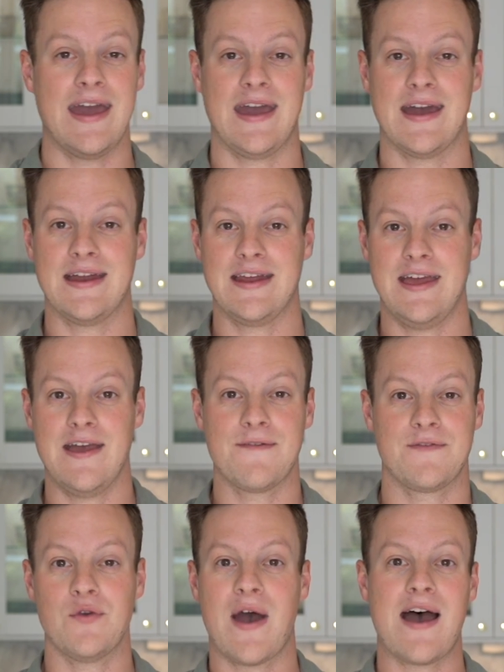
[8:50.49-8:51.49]
And
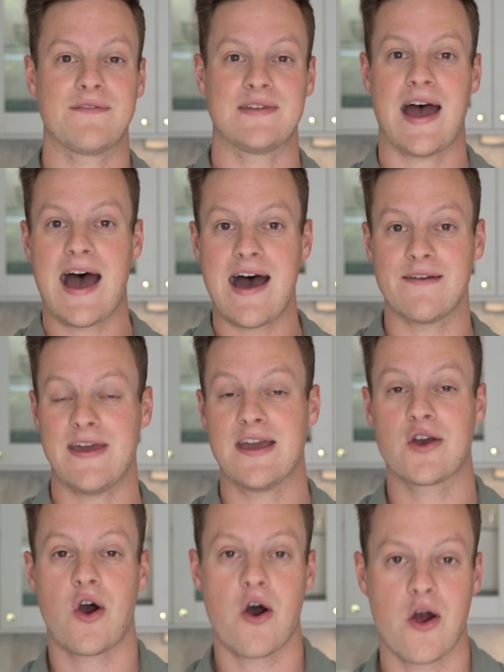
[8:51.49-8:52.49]
if you have to have a
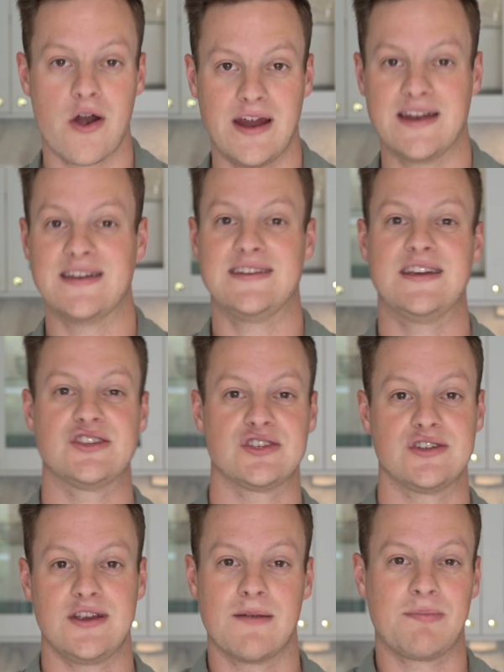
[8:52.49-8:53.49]
car in
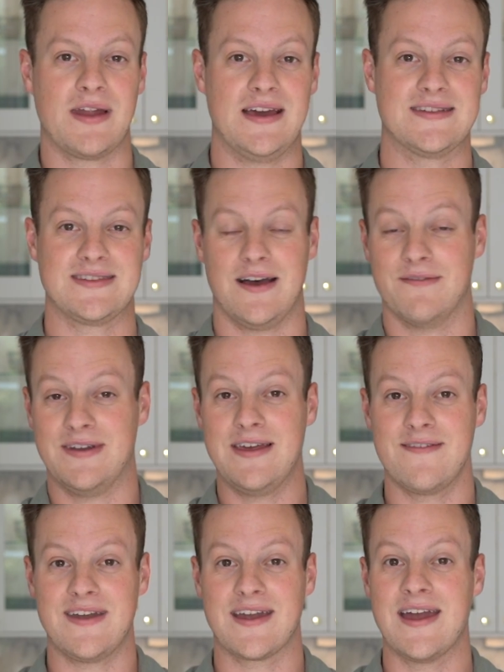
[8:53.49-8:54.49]
addition to your place of
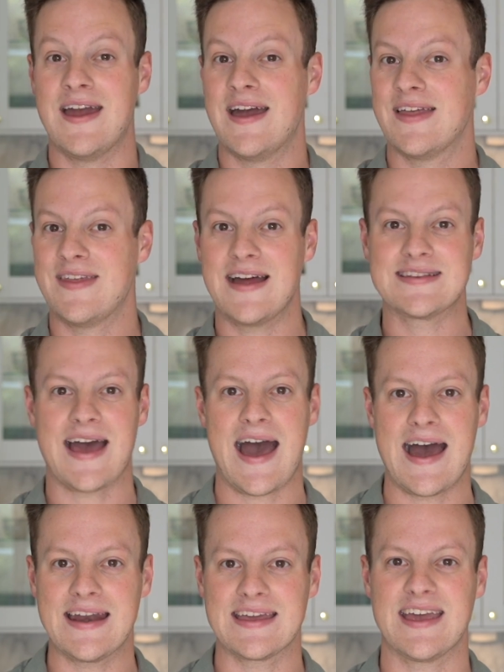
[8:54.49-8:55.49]
living, that's
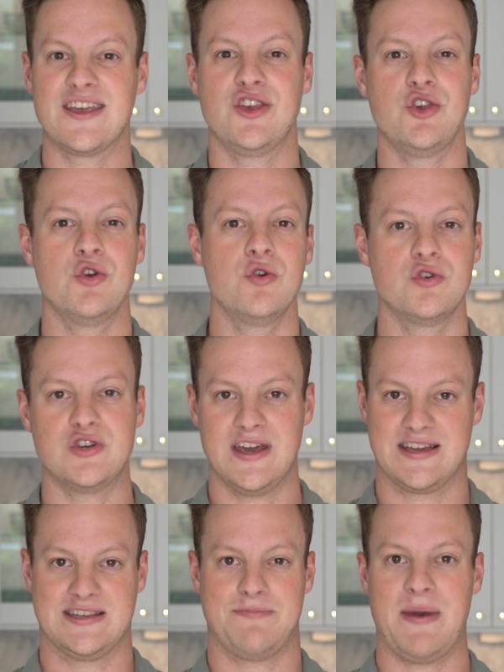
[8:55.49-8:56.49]
adding a huge
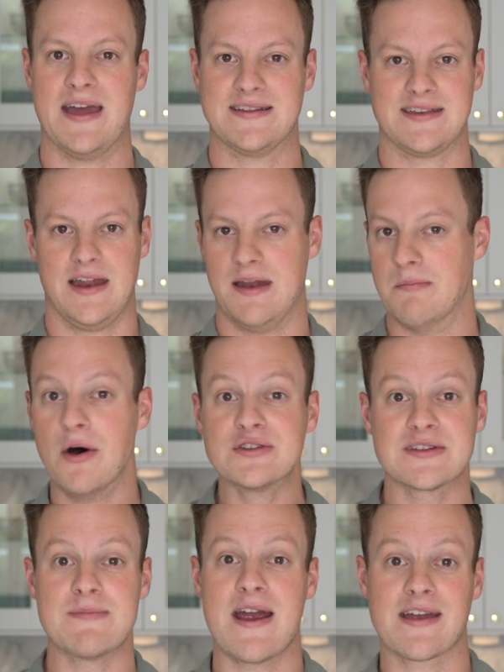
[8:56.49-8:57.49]
expense. And,
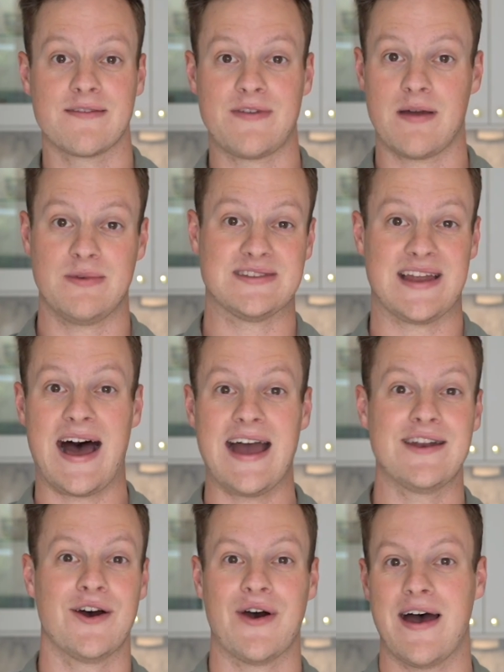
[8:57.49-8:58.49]
most American families that
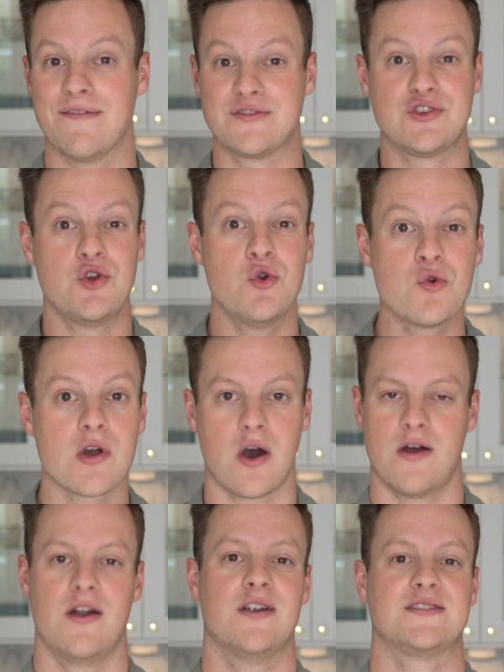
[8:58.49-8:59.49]
I know have two
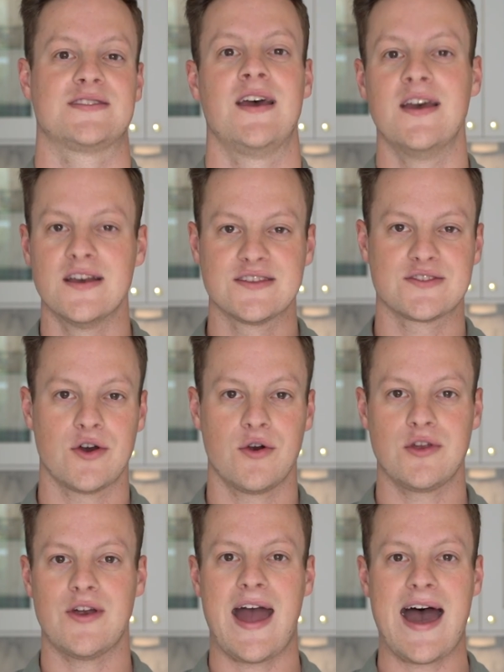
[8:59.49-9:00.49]
cars. So
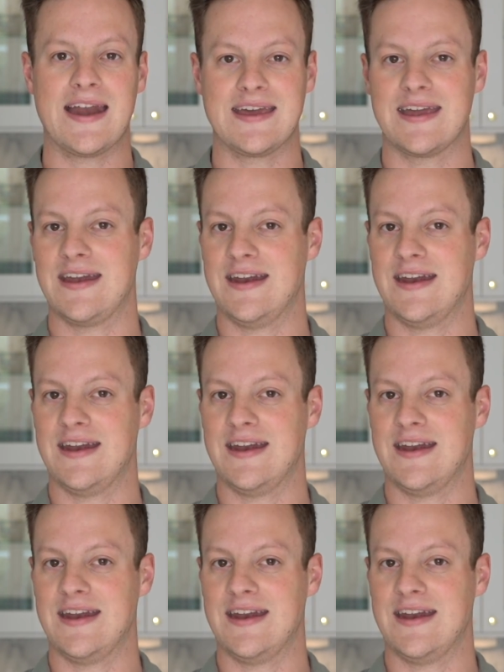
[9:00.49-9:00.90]
you're adding